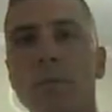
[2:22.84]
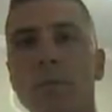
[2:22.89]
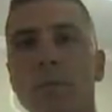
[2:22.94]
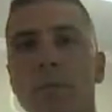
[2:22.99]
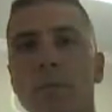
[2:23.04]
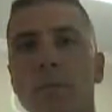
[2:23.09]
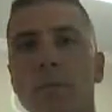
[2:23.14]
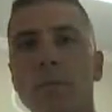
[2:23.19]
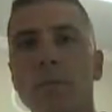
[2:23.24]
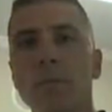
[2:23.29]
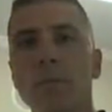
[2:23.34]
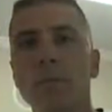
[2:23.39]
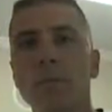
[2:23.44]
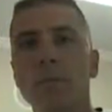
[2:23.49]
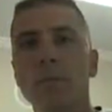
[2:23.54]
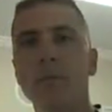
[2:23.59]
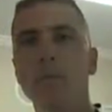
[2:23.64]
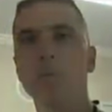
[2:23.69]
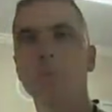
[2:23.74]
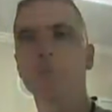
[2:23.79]

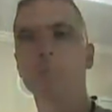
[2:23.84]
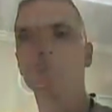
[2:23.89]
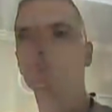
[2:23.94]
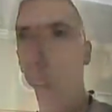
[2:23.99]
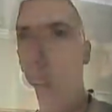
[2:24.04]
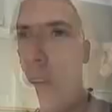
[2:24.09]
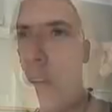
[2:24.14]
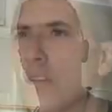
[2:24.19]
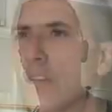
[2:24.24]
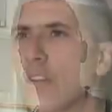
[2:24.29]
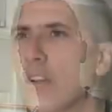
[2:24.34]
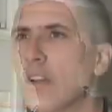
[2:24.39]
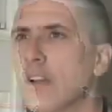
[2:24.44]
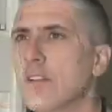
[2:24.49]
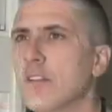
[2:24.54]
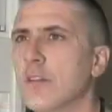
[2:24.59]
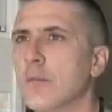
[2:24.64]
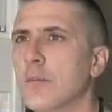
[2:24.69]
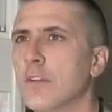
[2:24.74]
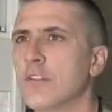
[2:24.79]
implants, which is a little
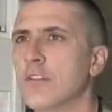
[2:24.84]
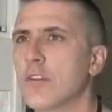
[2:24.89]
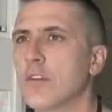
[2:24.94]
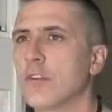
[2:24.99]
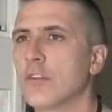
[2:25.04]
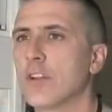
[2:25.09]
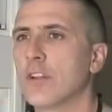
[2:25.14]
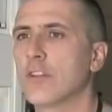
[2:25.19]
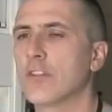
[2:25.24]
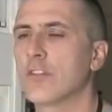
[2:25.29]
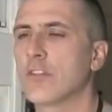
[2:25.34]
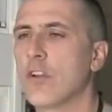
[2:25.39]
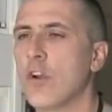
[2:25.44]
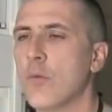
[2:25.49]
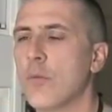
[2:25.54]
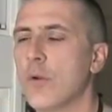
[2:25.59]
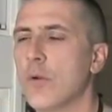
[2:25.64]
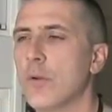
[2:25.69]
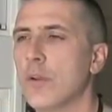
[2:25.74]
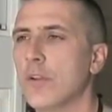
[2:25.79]
outside some of the general dentist scope,
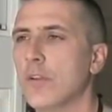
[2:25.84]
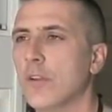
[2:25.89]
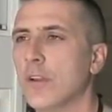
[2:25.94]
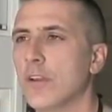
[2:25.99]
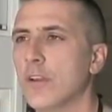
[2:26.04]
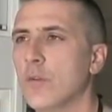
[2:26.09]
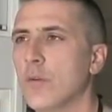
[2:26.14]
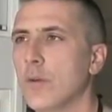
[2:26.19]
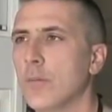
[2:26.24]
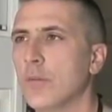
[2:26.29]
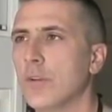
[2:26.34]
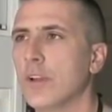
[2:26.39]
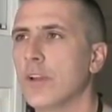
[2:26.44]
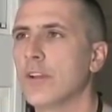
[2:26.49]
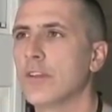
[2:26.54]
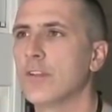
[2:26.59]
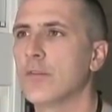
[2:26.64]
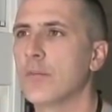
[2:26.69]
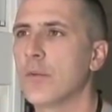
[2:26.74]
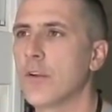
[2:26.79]
but we like to do
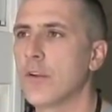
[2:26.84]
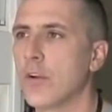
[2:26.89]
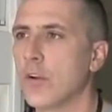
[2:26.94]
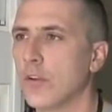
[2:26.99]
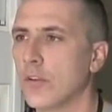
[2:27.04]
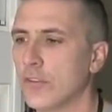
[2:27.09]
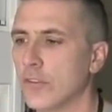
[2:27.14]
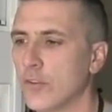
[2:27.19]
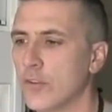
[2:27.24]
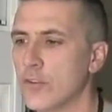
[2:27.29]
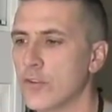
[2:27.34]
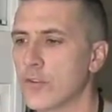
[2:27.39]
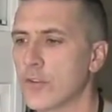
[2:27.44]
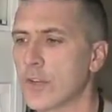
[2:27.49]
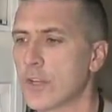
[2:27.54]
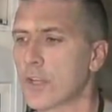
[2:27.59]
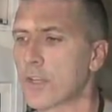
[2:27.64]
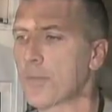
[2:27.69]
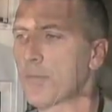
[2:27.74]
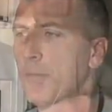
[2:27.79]
implants, periodontal
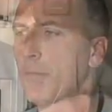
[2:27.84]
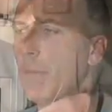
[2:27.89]
surgery.